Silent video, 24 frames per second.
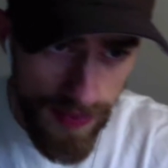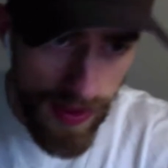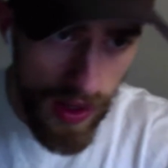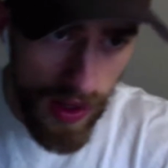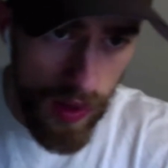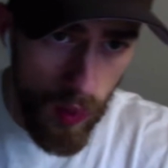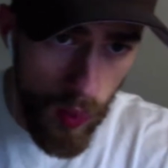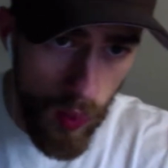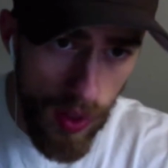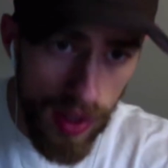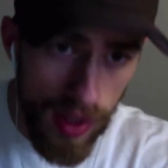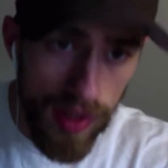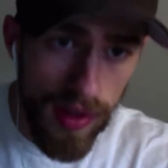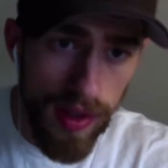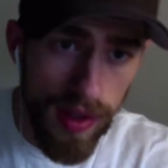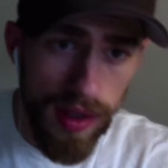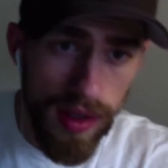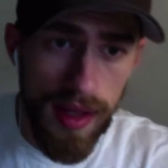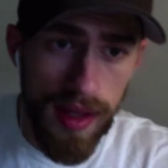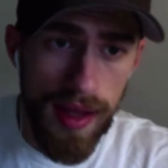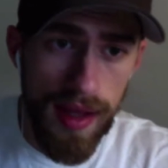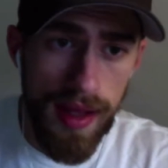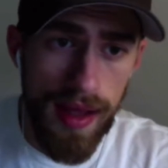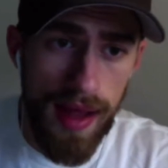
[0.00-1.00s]
Well,
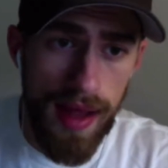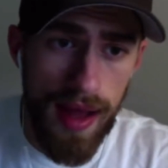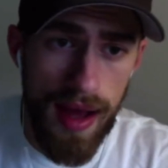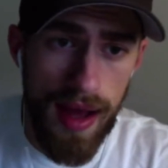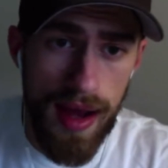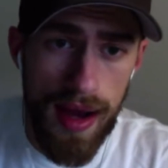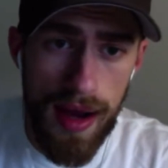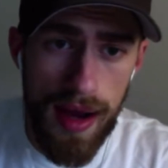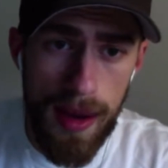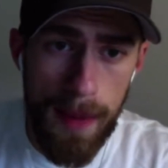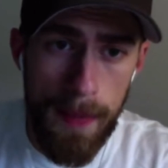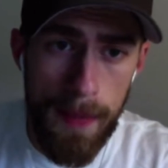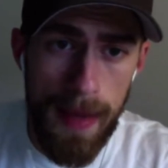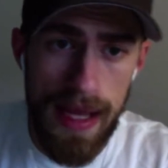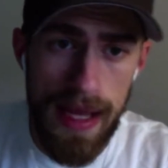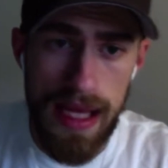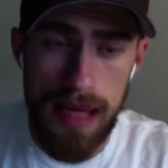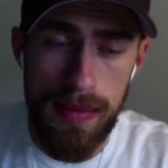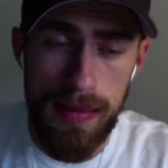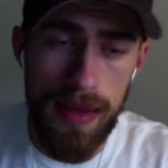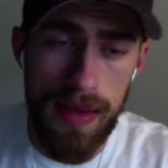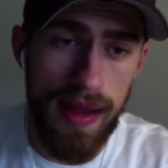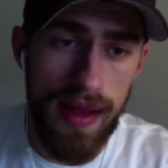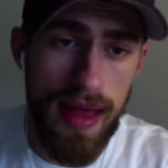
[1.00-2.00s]
my
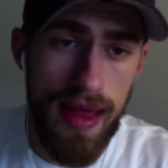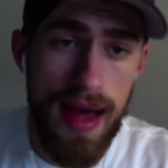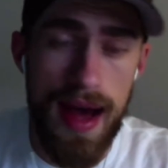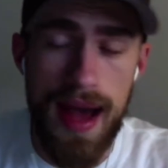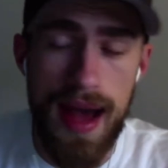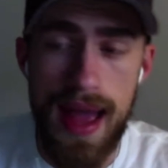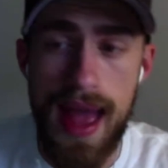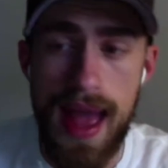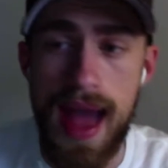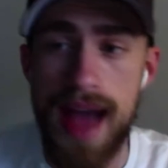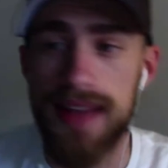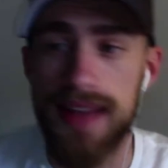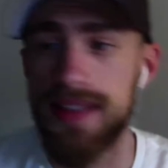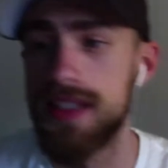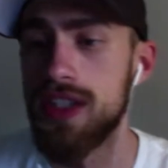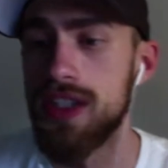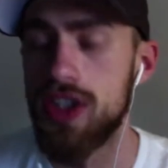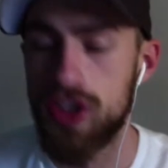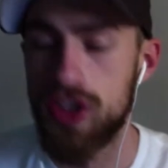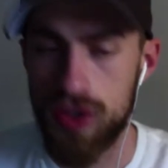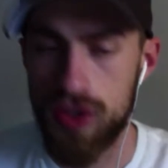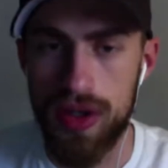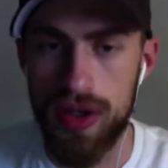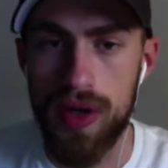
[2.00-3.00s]
email guy hasn't
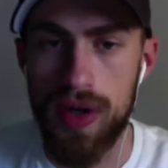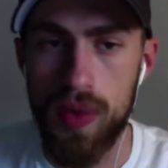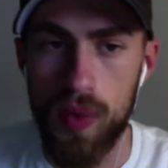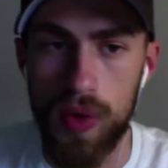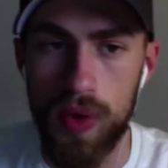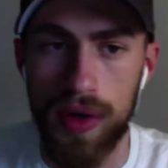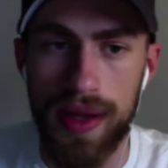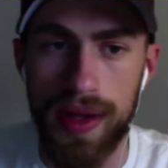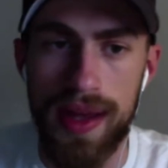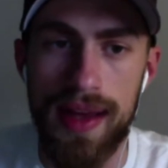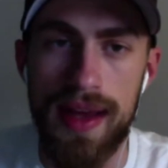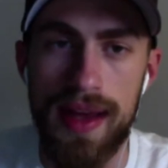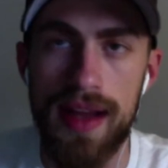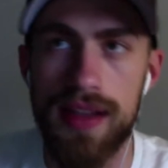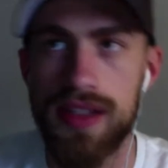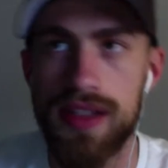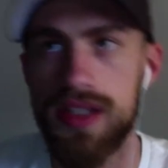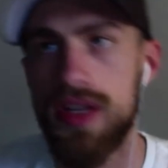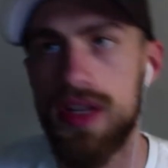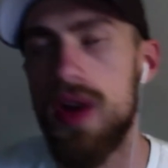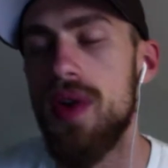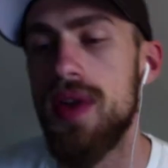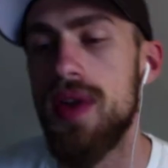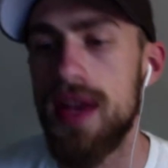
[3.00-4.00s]
started working yet.
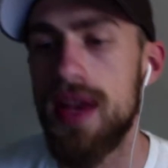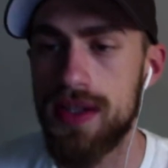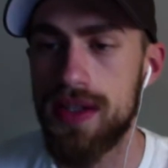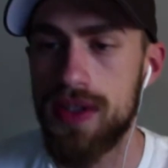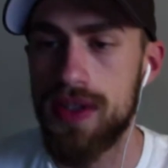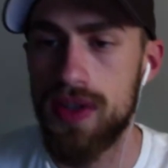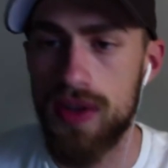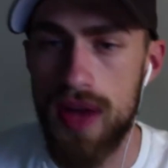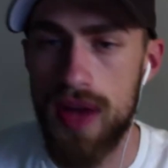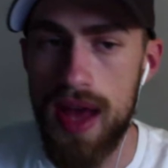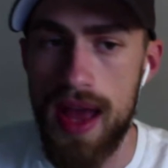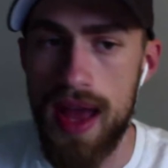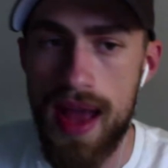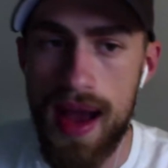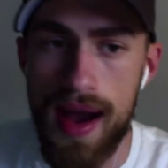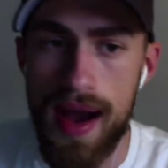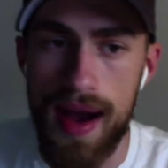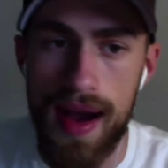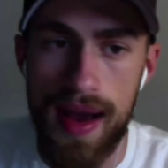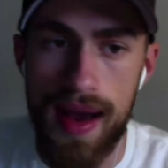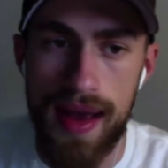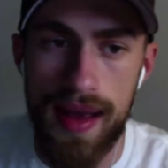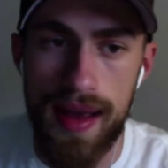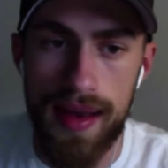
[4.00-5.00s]
So yesterday
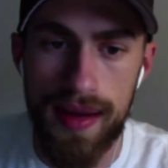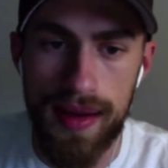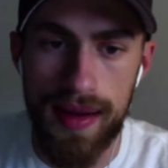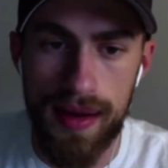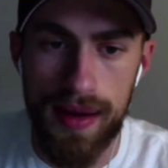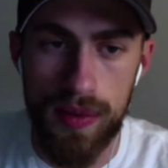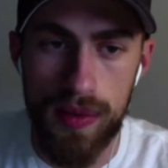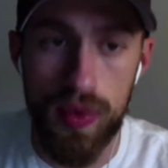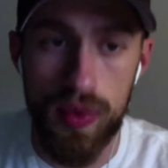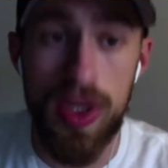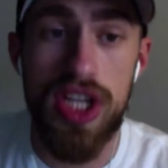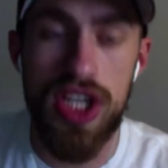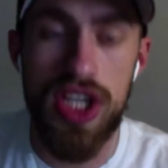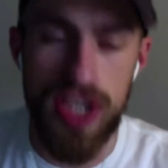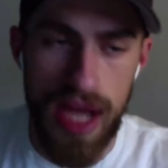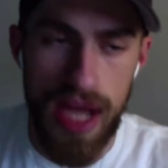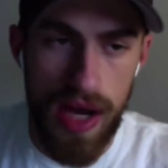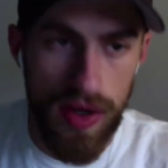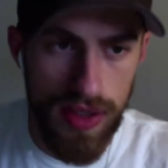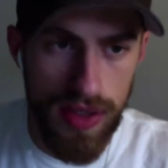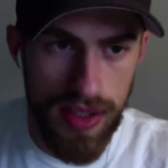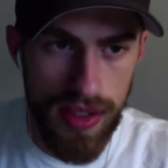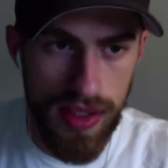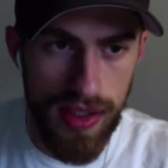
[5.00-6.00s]
I reached
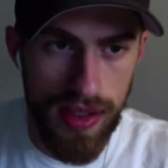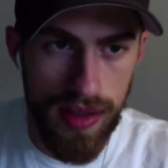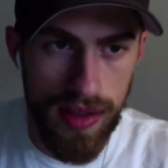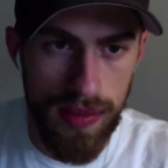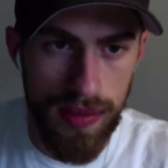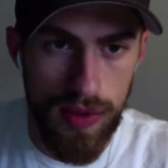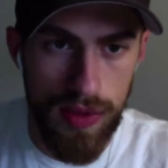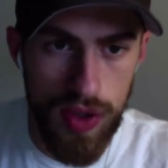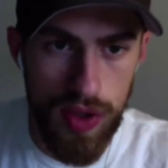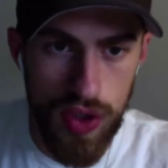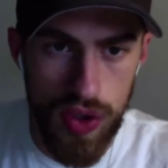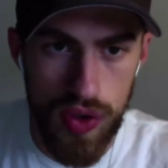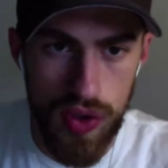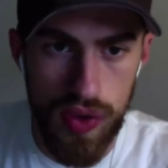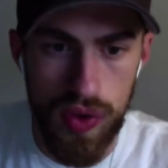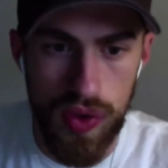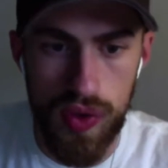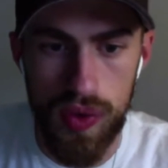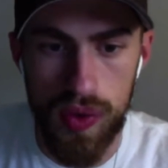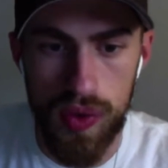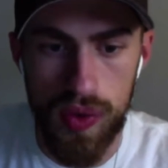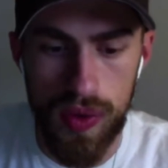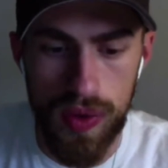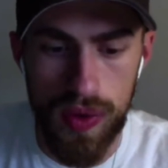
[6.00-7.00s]
out to him
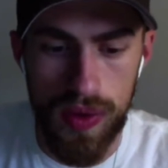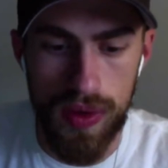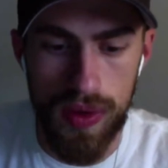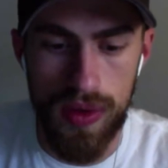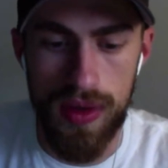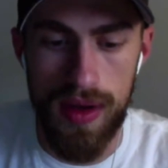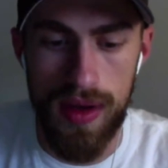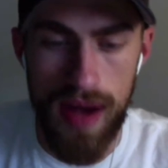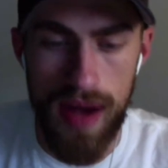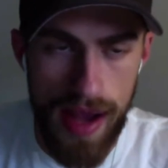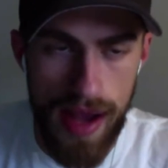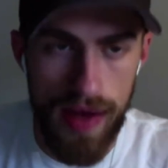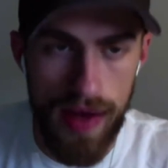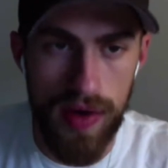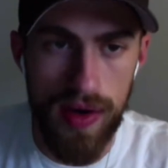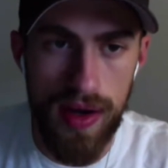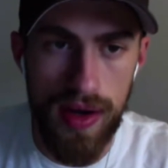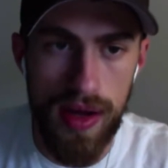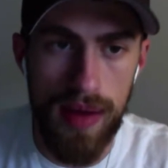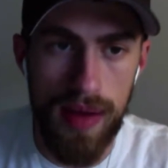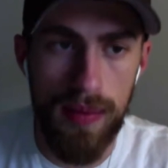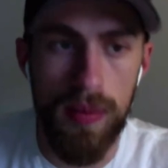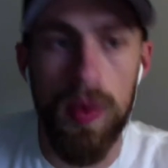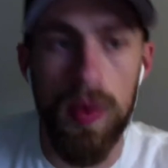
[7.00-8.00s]
to hire
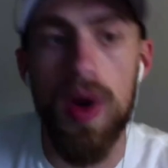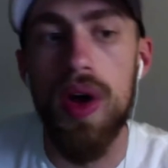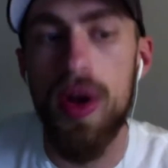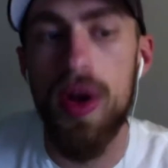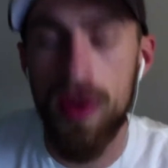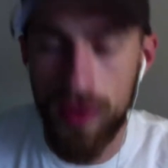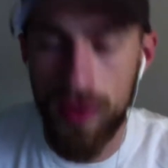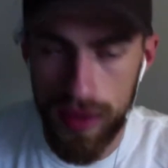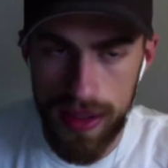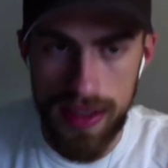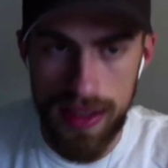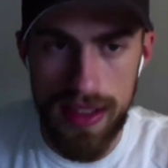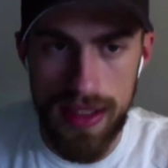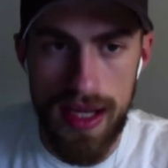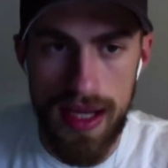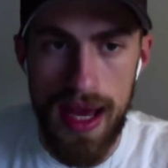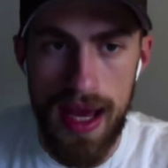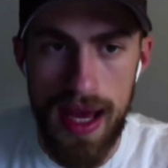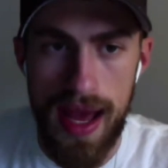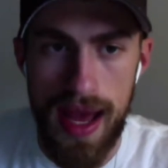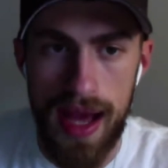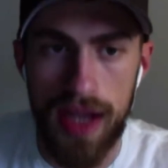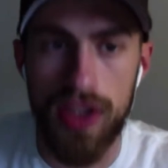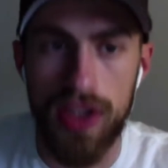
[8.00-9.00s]
him. Well, only
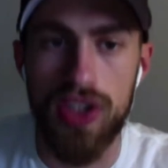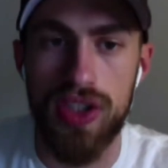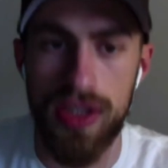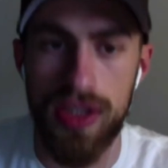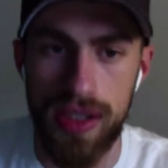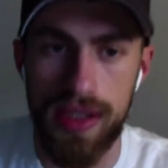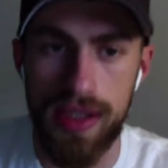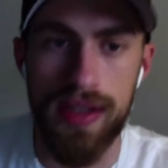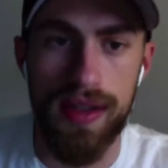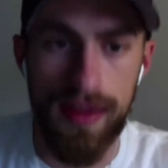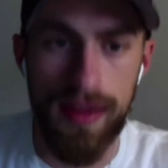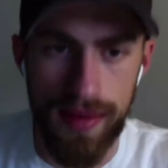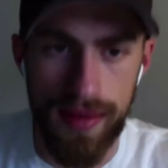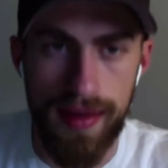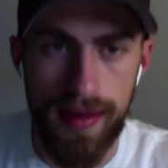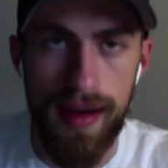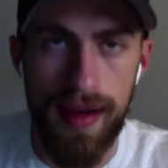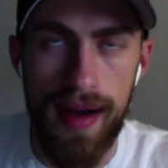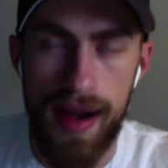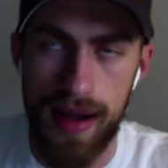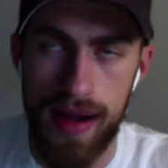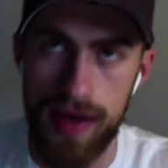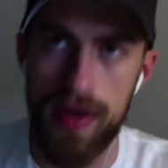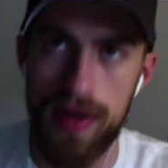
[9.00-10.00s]
today actually
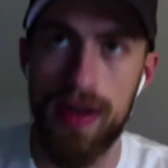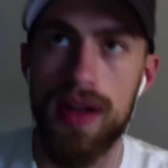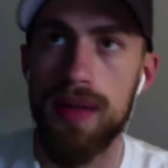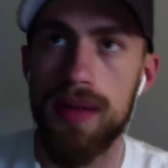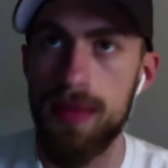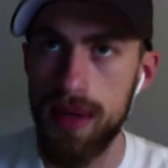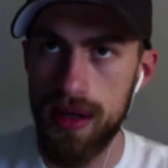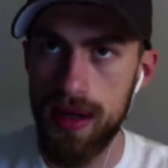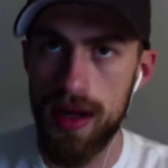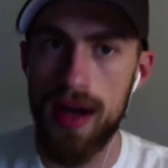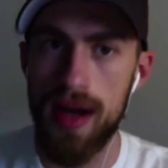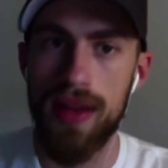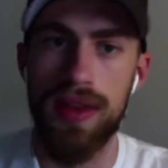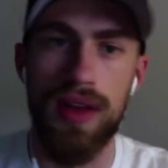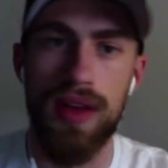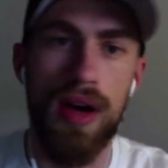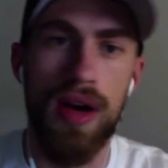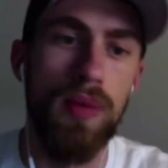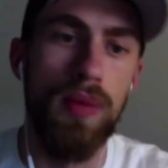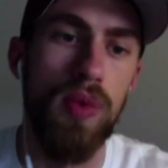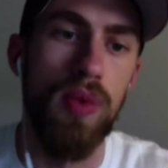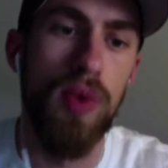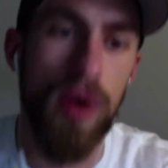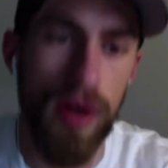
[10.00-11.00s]
hire him and got the
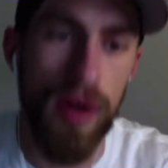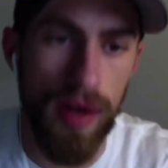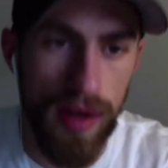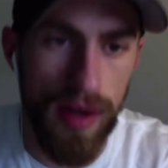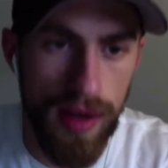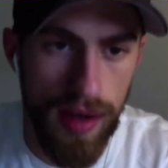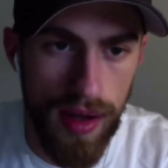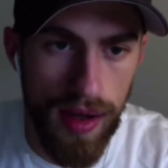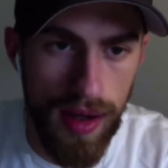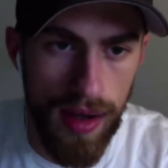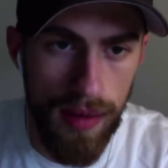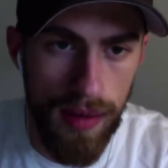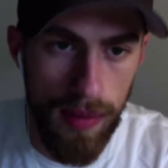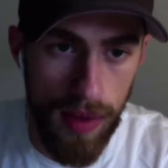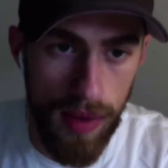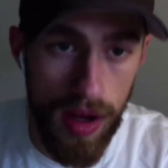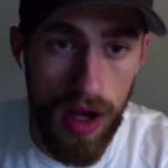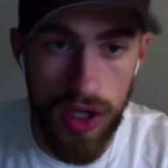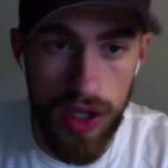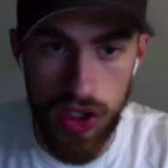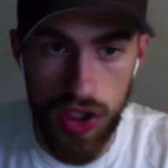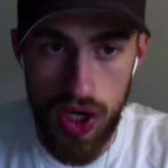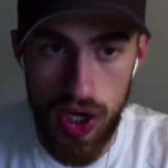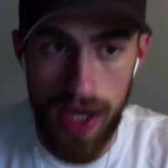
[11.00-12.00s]
Upwork
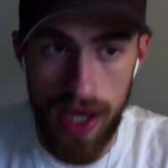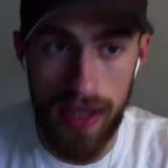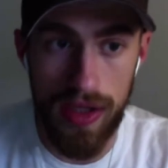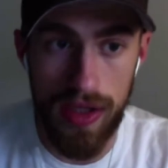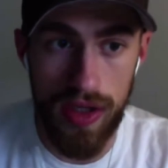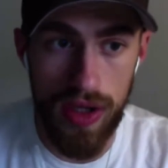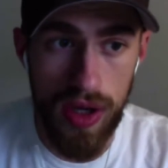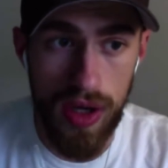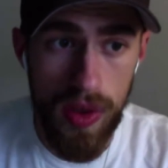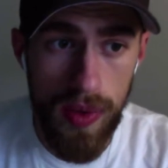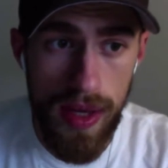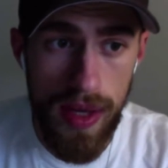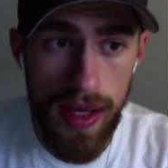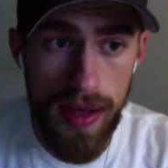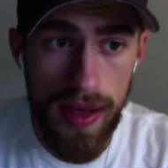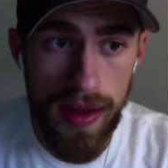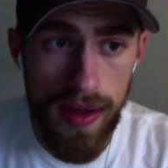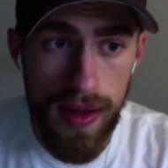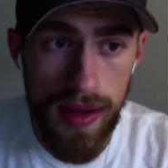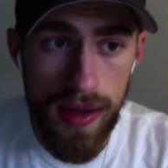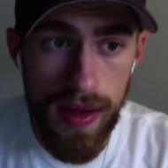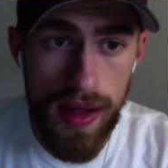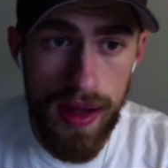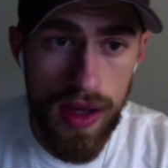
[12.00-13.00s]
contract going.
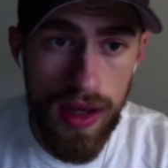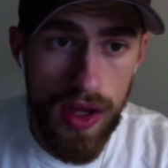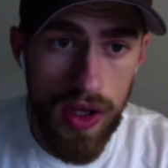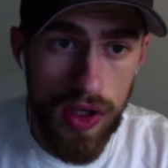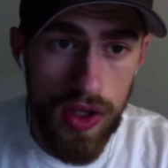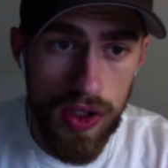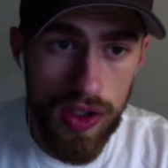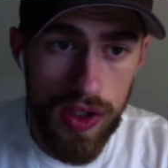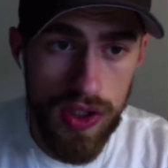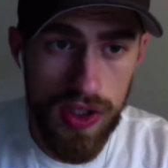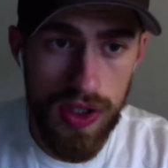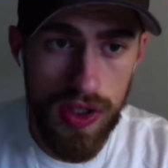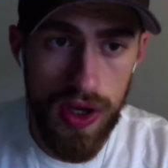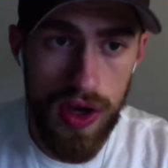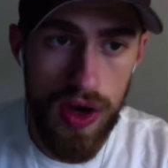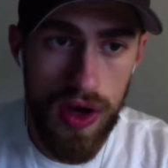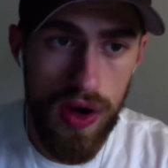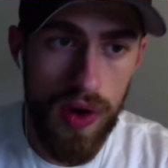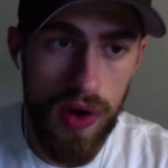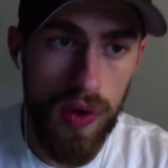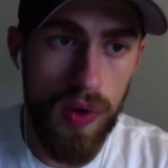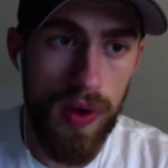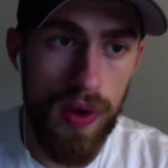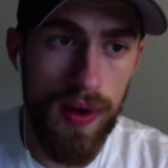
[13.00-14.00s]

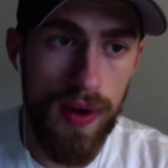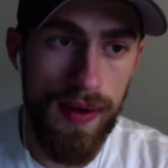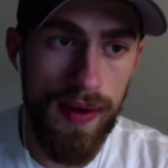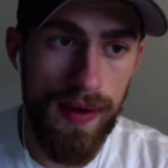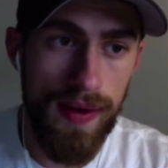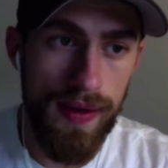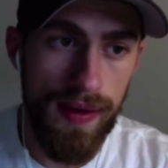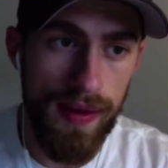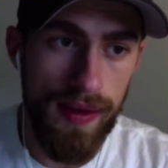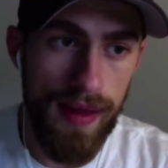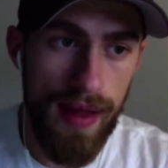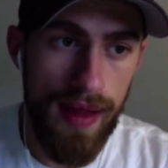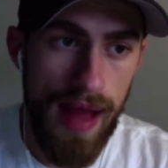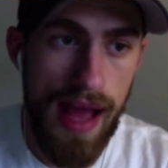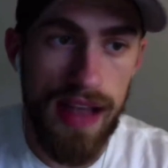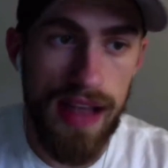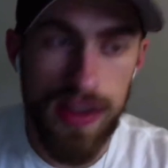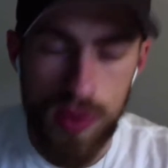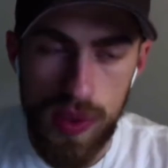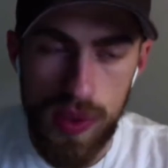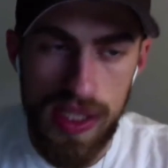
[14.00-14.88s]
So as we